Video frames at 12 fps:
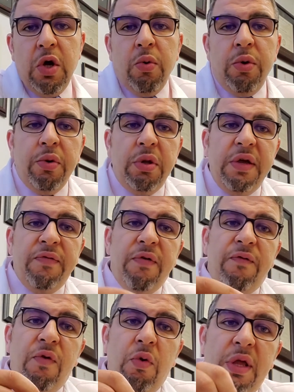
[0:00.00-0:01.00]
We will leave a
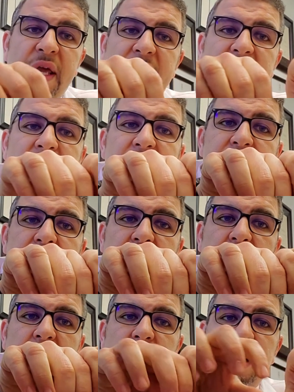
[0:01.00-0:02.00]
Foley
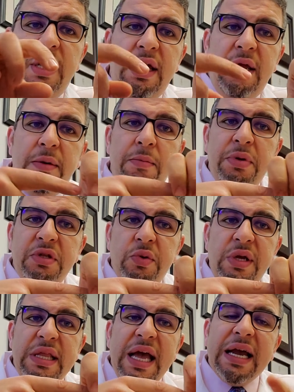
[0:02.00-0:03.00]
catheter in
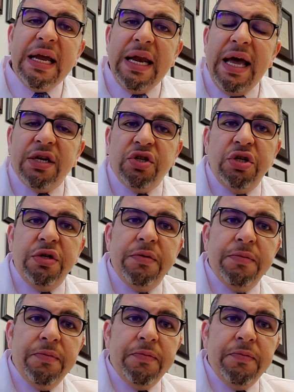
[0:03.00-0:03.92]
between that connection